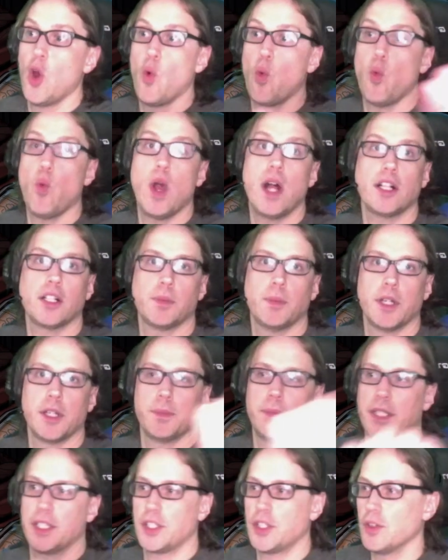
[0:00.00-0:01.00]
Welcome, all
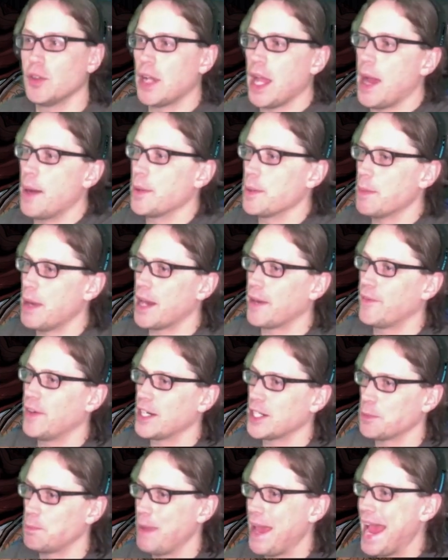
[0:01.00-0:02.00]
you +2 comedy
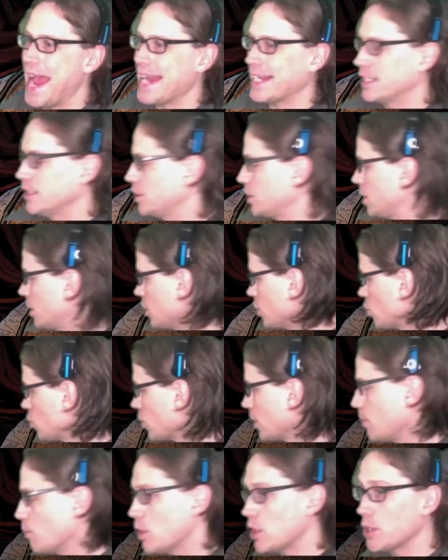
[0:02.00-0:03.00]
modifiers, back to the
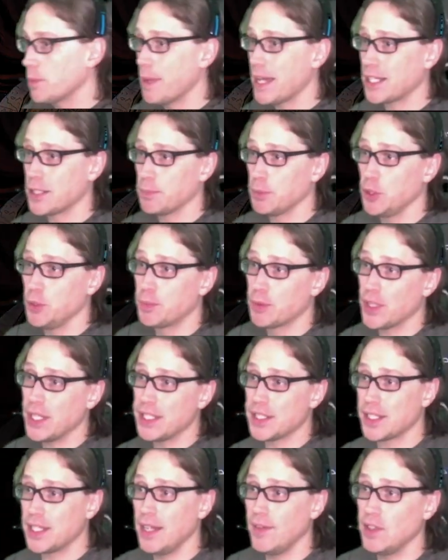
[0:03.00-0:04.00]
stream. Welcome back to
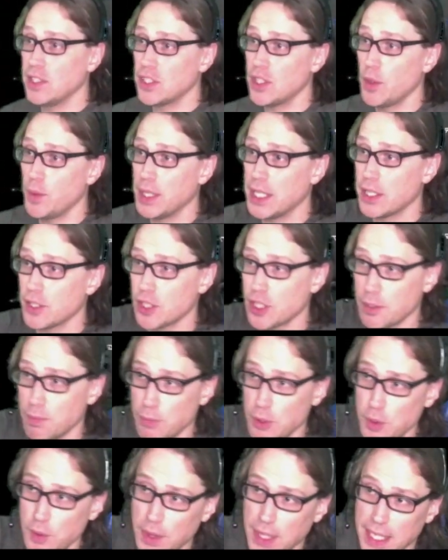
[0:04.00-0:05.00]
Blueprints. TV's Noah here,
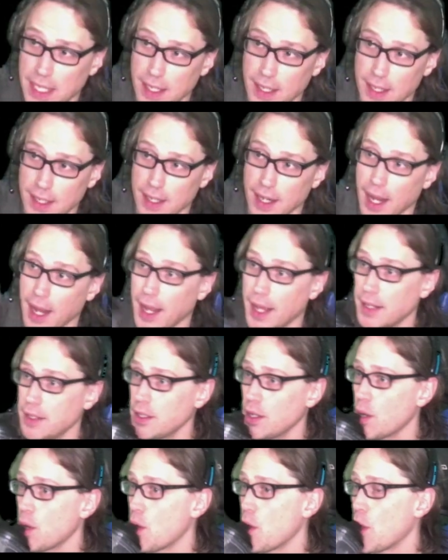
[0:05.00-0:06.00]
smoothie in hand.